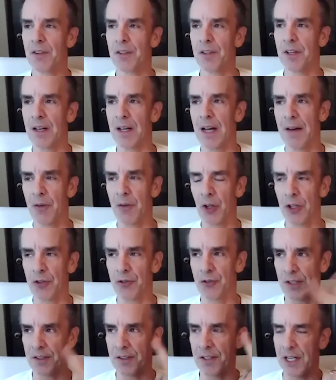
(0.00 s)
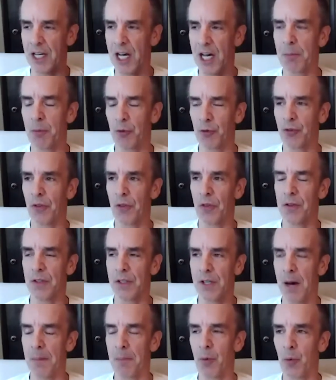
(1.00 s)
that I've only directed a
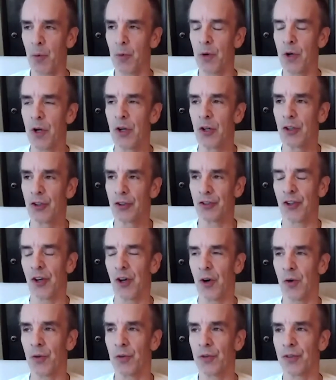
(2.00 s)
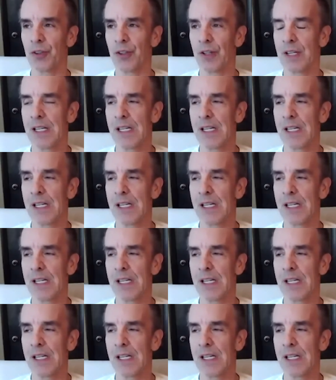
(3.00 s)
couple shows,